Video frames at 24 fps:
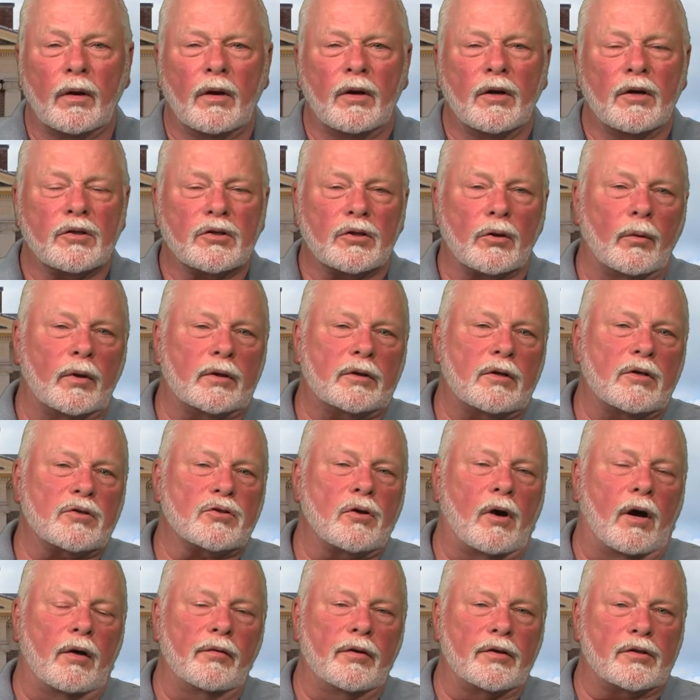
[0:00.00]
So what does
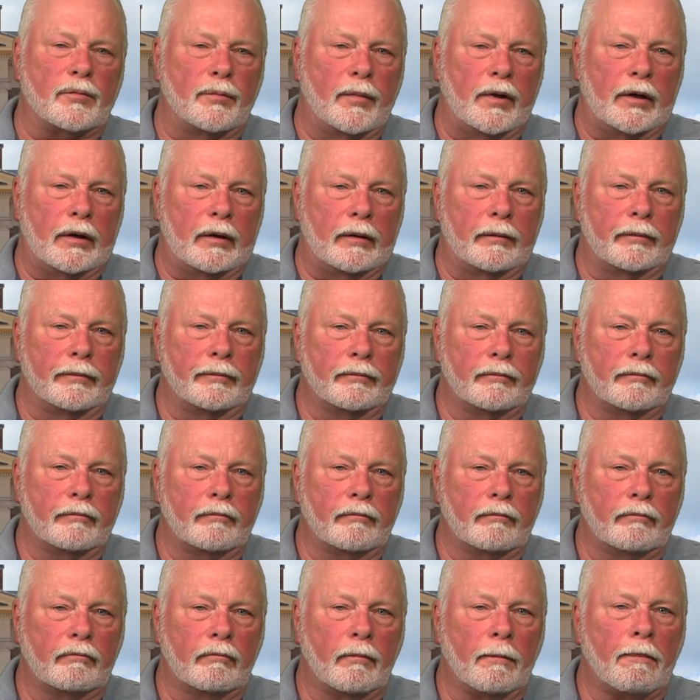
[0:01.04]
all this mean?
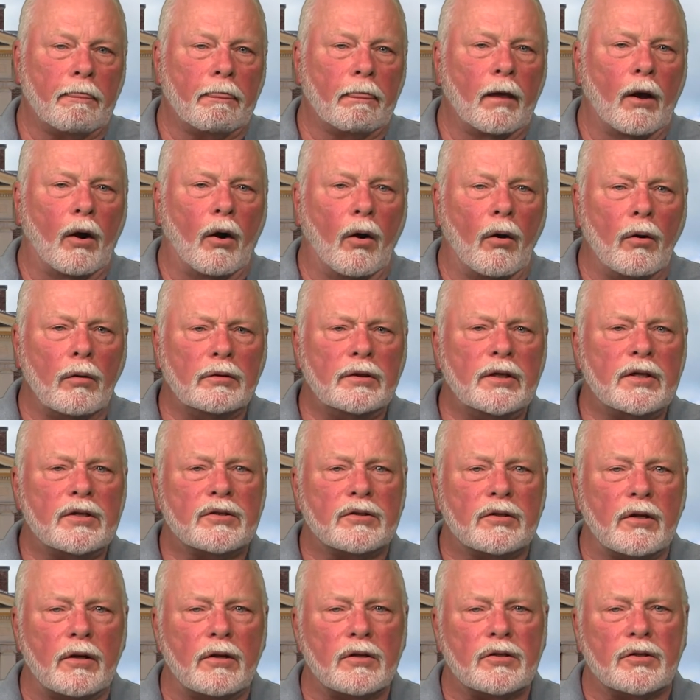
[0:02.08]
Only
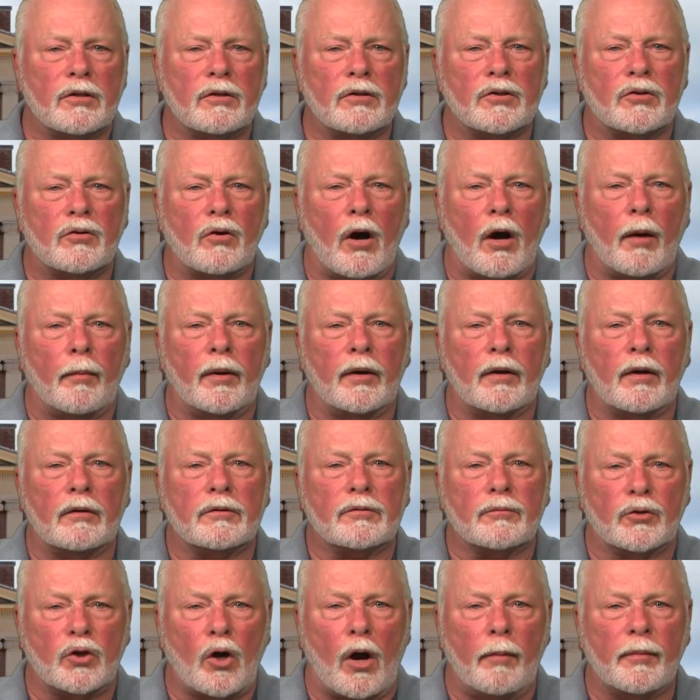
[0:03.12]
citizens
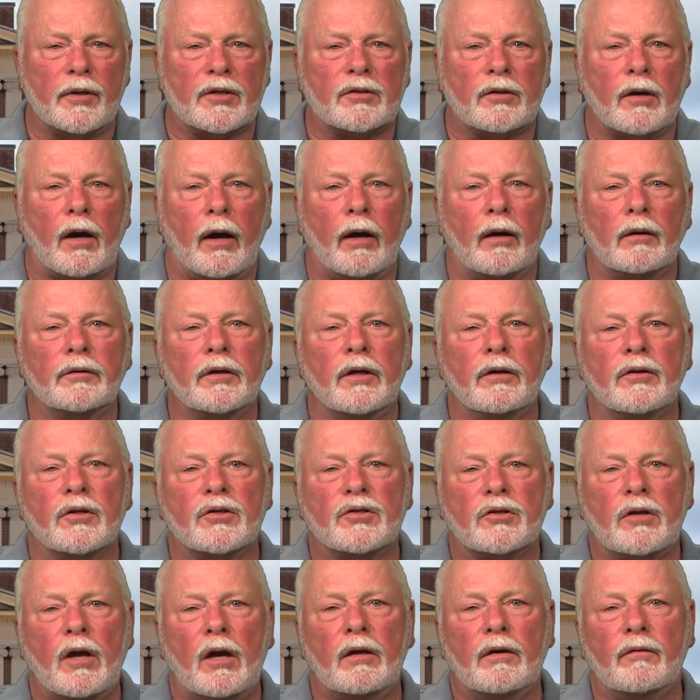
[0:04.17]
domiciled in the
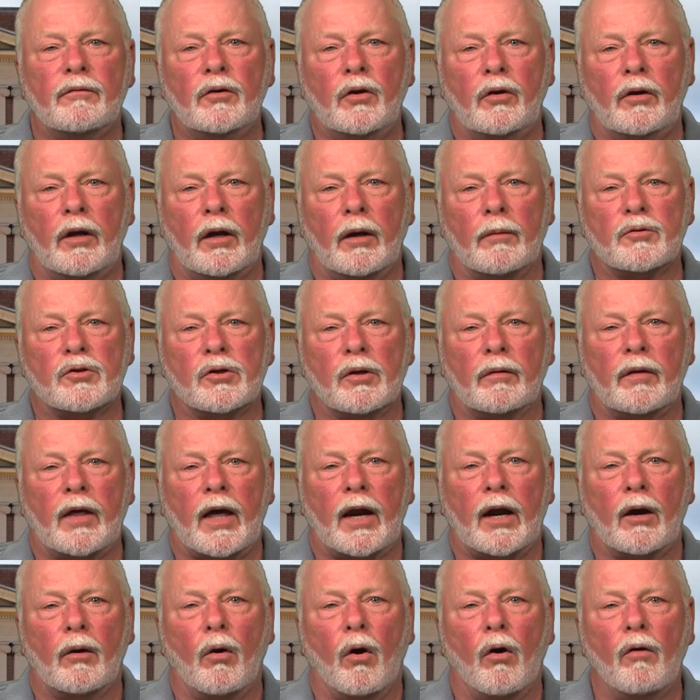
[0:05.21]
state of New Hampshire that
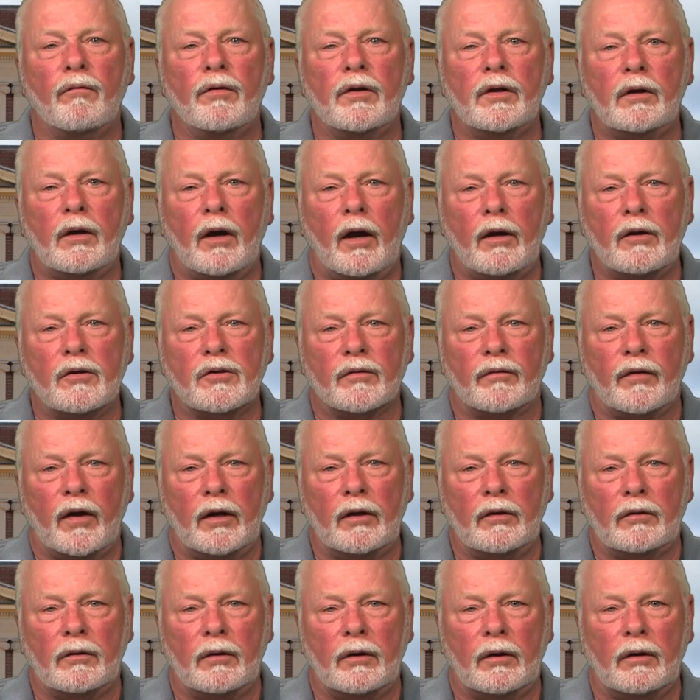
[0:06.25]
are over the age of
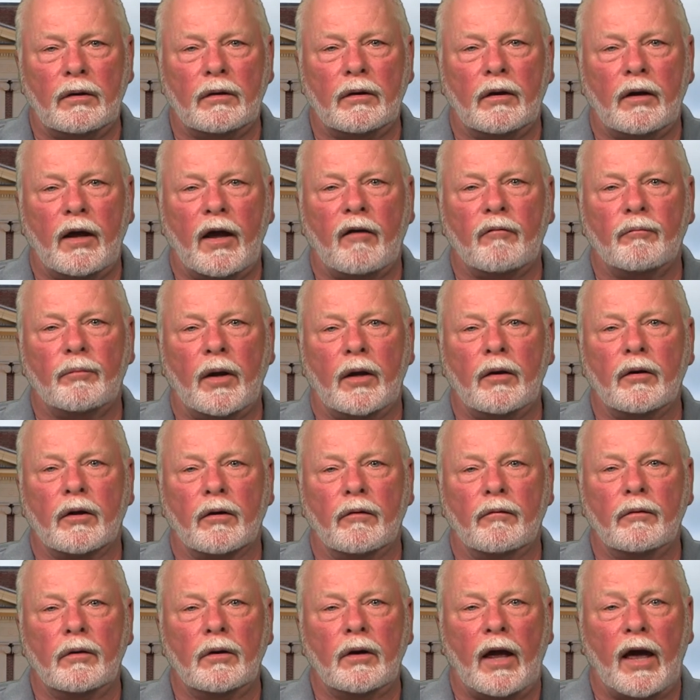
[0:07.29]
18 and
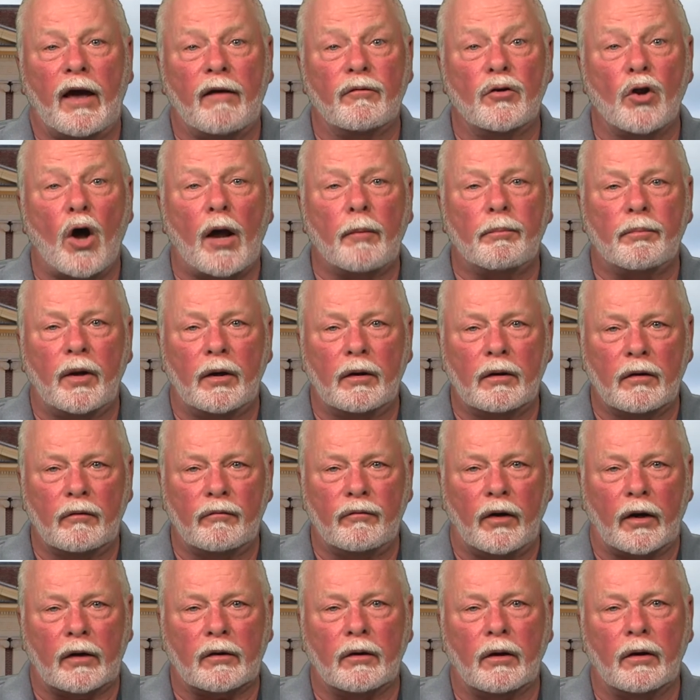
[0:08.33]
have not been
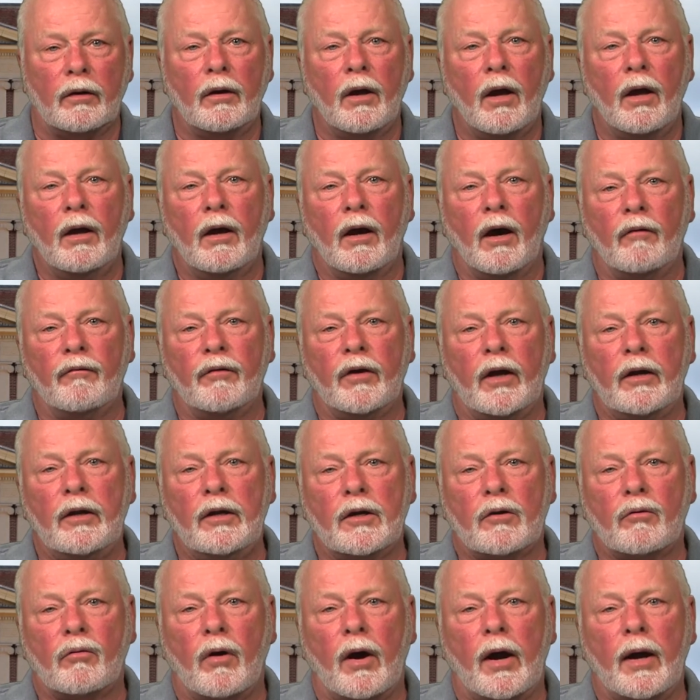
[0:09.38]
convicted of any
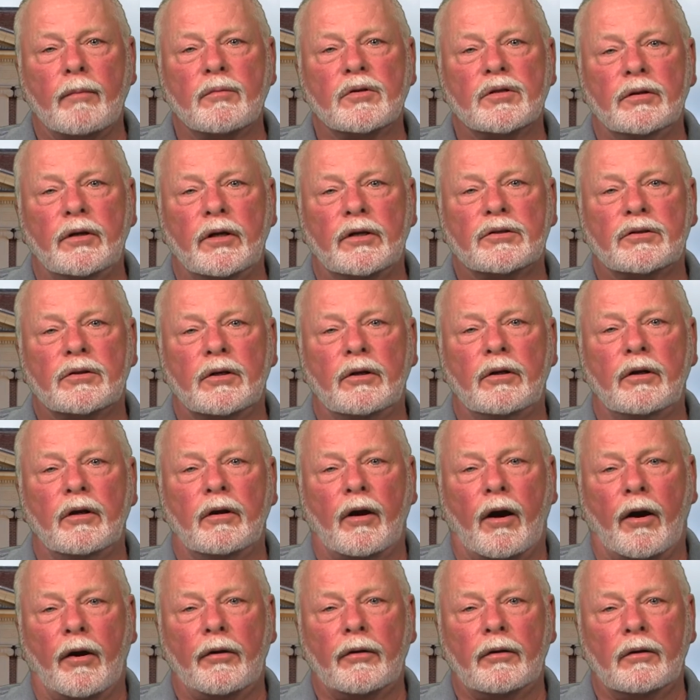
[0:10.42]
crimes listed in
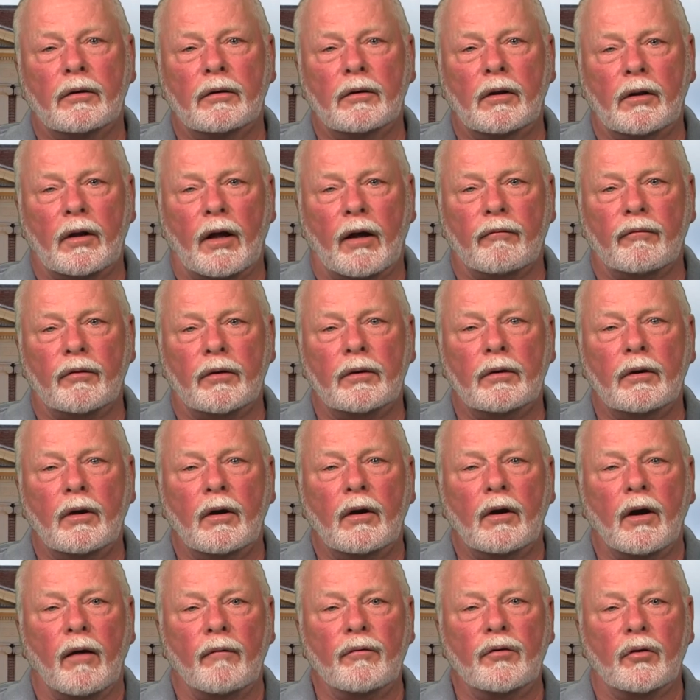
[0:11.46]
Article 11
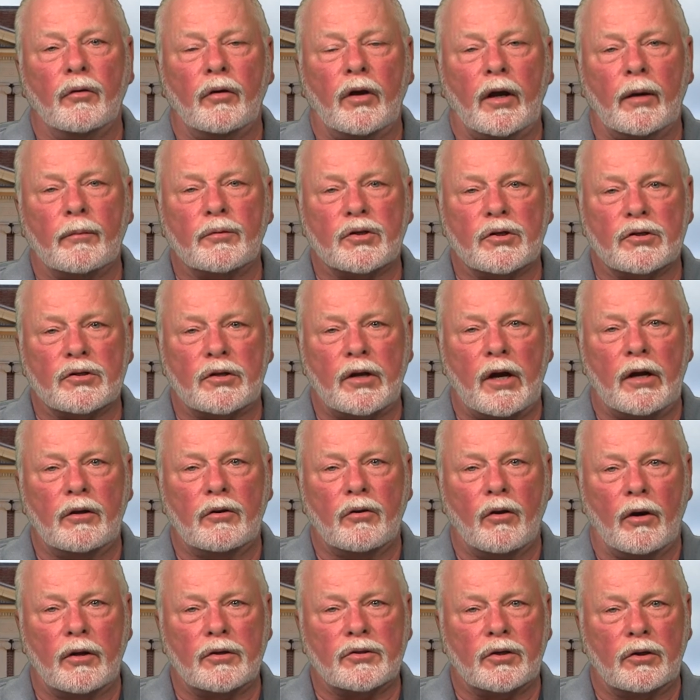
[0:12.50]
of the New Hampshire State
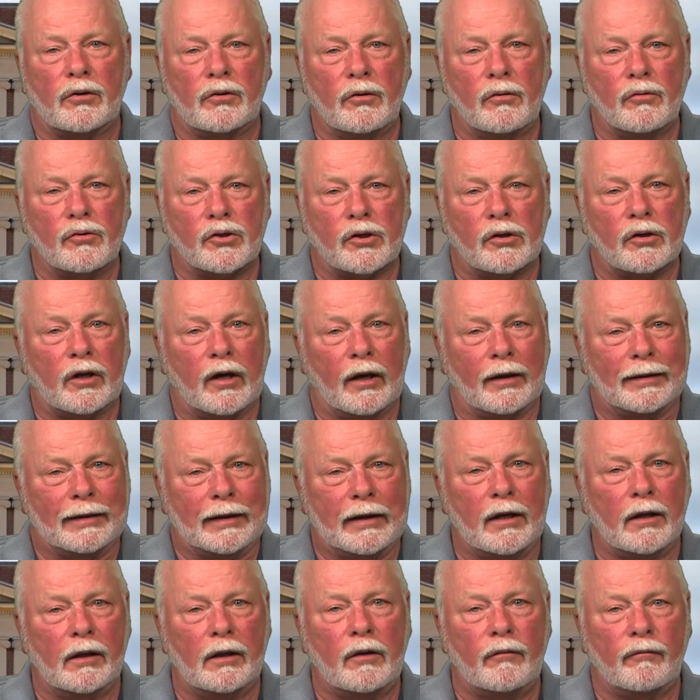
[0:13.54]
Constitution can
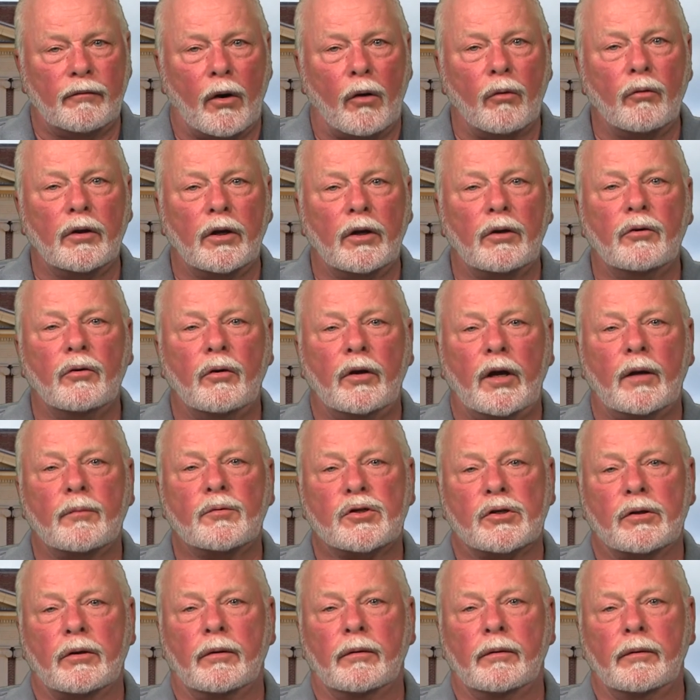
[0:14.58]
legally vote in New
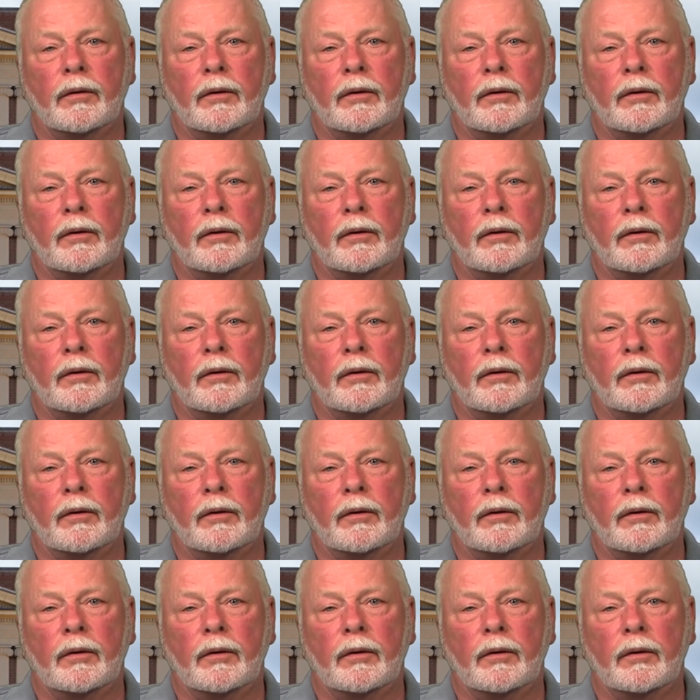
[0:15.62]
Hampshire.